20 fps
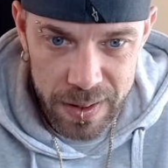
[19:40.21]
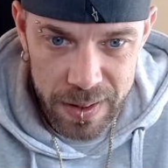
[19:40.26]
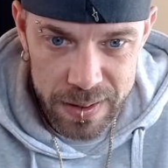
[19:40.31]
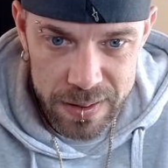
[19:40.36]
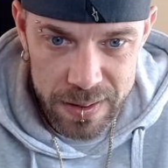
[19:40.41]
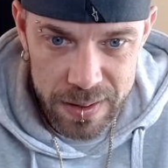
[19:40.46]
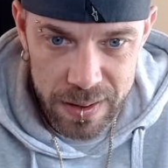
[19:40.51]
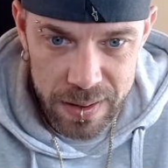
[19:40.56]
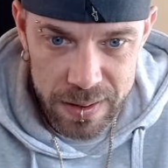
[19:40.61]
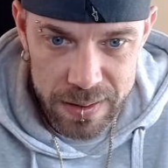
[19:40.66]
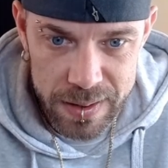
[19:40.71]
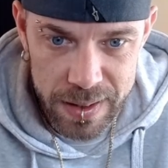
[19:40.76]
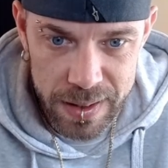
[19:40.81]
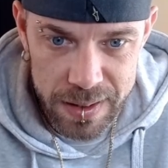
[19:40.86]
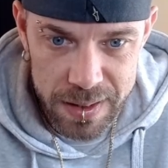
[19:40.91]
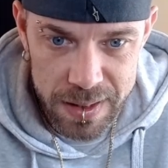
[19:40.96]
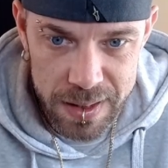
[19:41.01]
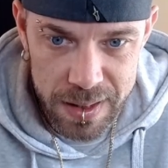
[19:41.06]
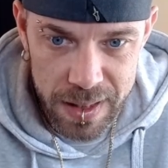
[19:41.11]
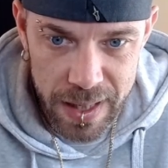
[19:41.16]
Yeah, see the
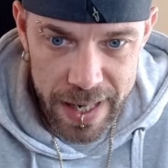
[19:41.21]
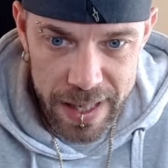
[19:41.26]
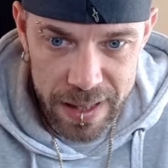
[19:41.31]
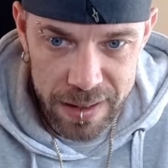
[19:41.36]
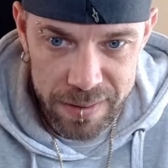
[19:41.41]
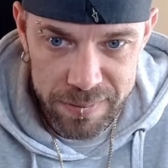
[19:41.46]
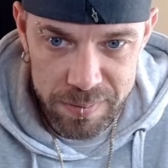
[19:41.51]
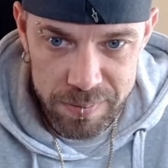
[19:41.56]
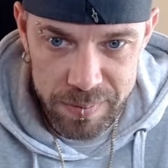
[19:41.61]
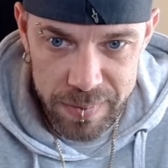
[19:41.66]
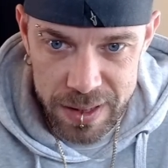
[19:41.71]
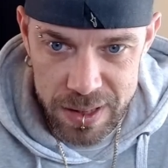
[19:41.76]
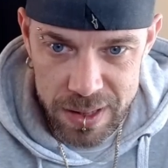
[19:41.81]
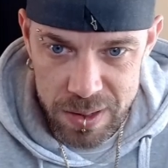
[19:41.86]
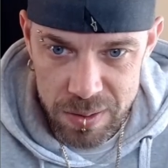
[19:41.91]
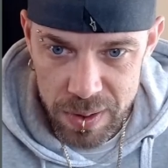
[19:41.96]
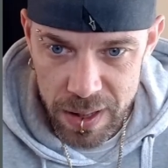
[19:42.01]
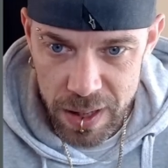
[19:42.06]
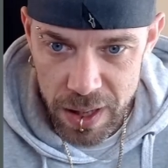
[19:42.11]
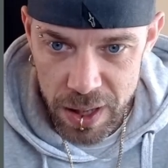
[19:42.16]
scale of them next
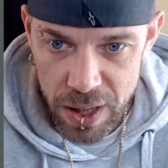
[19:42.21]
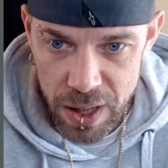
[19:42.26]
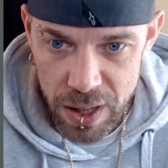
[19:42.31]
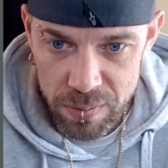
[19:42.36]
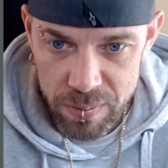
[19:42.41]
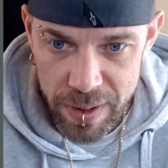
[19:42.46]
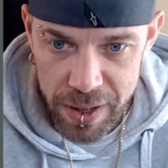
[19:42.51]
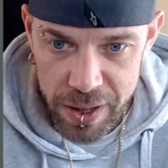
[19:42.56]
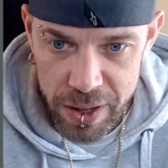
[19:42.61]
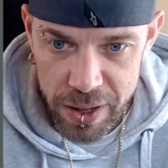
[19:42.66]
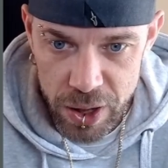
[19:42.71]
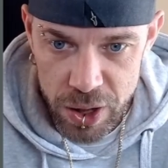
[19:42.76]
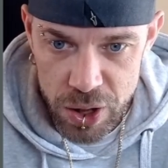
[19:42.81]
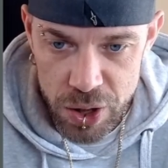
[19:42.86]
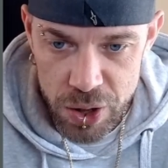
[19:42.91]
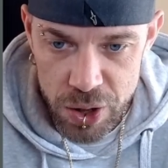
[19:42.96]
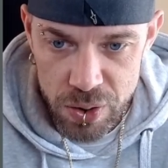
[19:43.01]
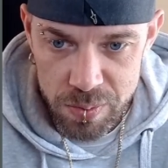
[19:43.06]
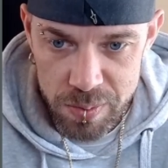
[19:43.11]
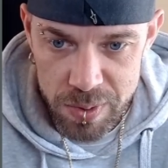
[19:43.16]
to a regular
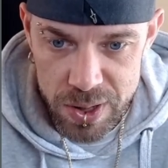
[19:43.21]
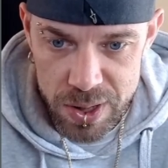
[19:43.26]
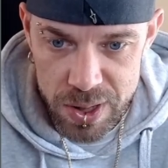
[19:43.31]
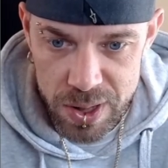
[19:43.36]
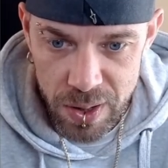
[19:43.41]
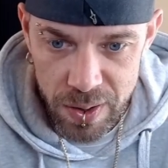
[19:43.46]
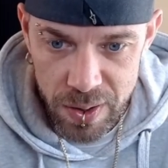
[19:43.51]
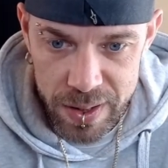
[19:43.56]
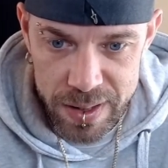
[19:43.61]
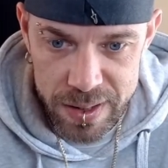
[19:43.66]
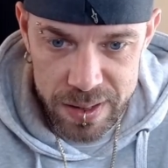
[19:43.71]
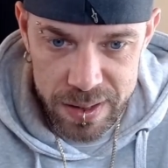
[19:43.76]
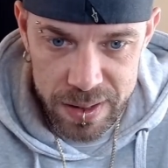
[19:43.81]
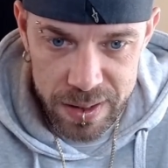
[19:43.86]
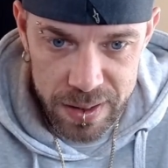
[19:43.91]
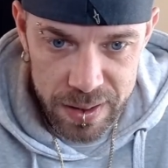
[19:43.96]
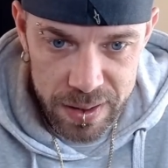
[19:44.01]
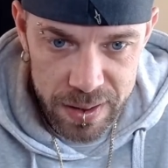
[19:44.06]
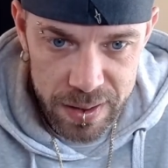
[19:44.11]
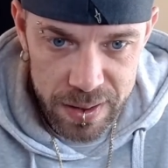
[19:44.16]
human sized
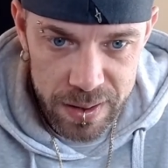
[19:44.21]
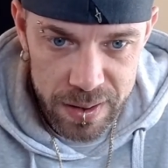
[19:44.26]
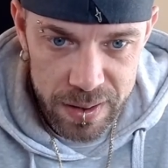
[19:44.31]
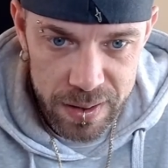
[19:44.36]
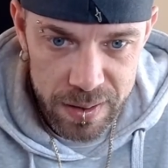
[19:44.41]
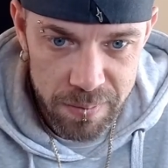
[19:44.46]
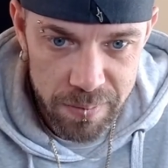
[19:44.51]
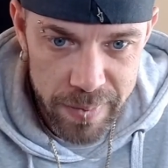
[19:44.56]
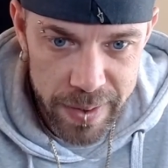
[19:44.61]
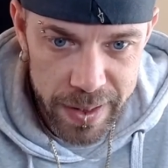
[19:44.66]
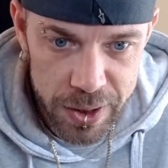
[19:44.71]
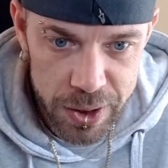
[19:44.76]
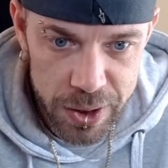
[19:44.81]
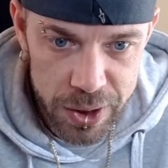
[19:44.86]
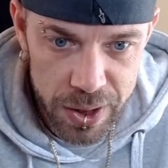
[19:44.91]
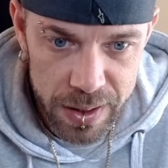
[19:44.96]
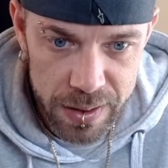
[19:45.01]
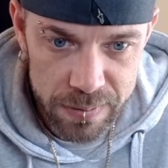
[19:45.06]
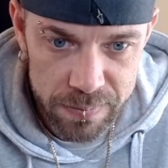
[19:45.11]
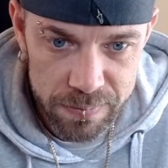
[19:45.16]

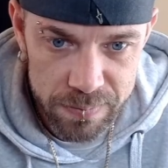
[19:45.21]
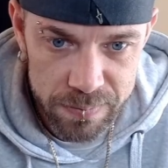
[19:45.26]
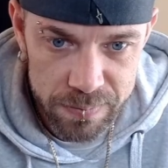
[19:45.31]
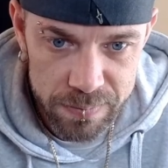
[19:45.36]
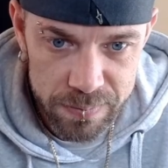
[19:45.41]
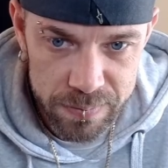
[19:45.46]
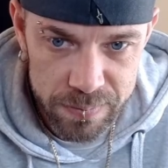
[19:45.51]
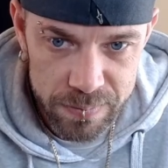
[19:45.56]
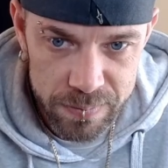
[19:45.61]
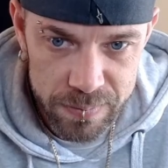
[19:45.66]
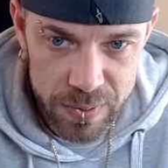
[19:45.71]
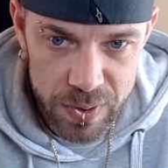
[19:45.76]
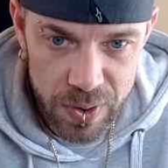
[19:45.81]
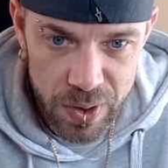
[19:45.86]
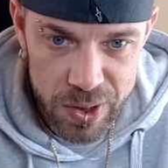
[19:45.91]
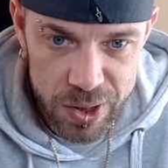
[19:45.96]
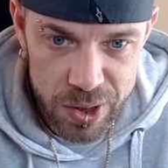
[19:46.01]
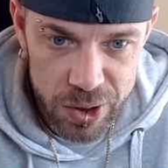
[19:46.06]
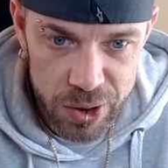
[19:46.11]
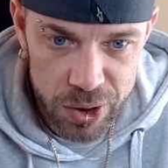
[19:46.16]
miniature.
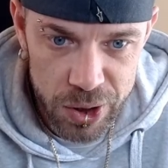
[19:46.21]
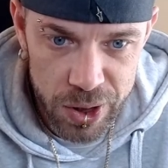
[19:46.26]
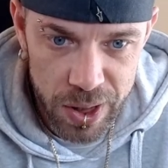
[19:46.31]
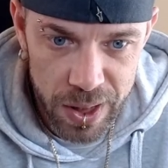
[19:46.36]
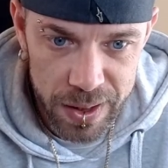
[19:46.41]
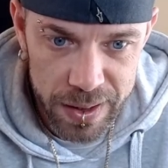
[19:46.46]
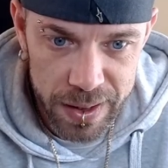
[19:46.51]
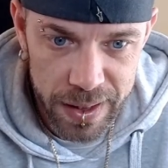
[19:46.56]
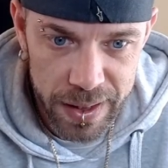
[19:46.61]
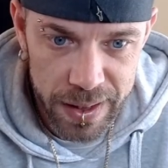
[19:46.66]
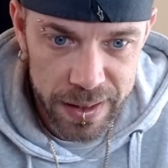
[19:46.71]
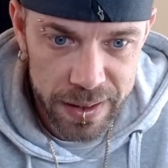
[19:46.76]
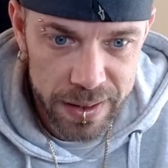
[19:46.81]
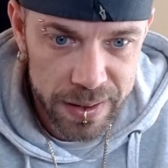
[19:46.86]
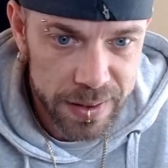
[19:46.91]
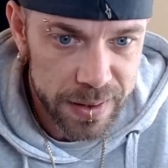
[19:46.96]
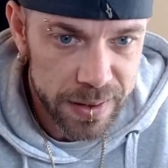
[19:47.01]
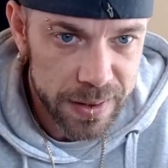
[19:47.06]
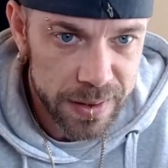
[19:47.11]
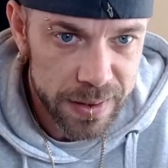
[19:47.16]
Nice and chunky.
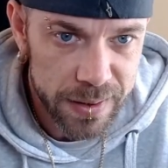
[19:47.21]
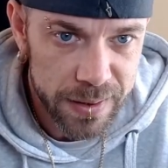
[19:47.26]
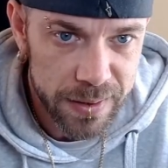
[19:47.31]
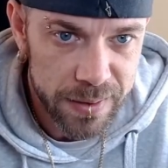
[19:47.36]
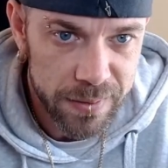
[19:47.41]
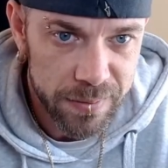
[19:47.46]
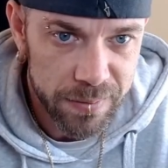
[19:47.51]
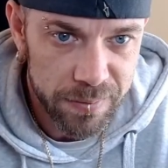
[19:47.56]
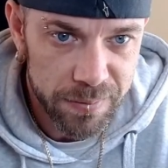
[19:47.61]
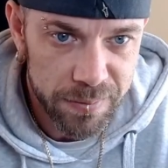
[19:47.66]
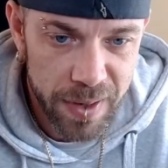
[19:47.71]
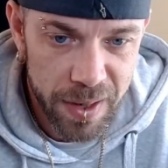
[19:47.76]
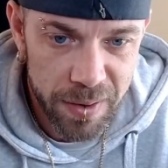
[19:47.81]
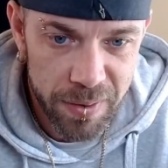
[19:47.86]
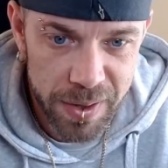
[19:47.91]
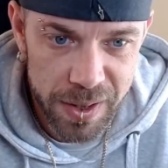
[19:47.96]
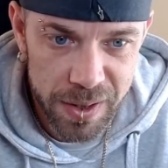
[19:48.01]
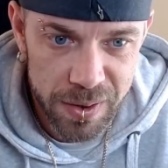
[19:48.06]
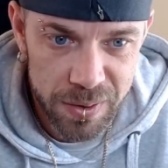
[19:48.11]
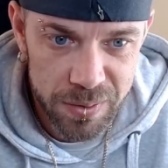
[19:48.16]

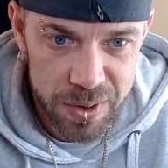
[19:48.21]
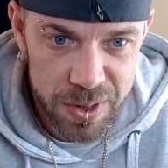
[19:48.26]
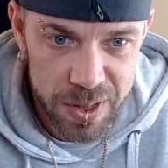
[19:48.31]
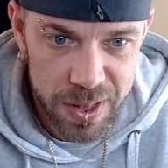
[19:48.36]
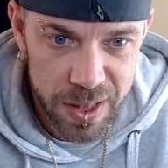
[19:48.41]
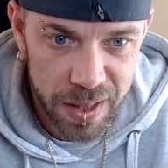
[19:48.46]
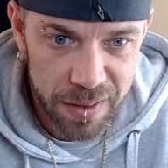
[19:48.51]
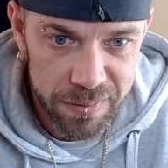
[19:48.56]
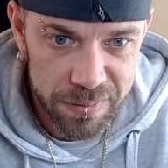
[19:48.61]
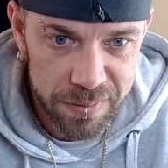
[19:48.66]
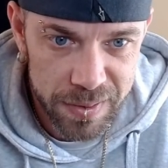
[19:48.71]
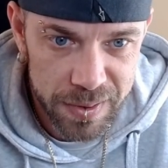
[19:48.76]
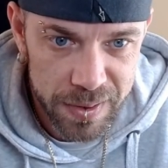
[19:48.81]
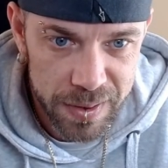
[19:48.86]
Very cool stuff.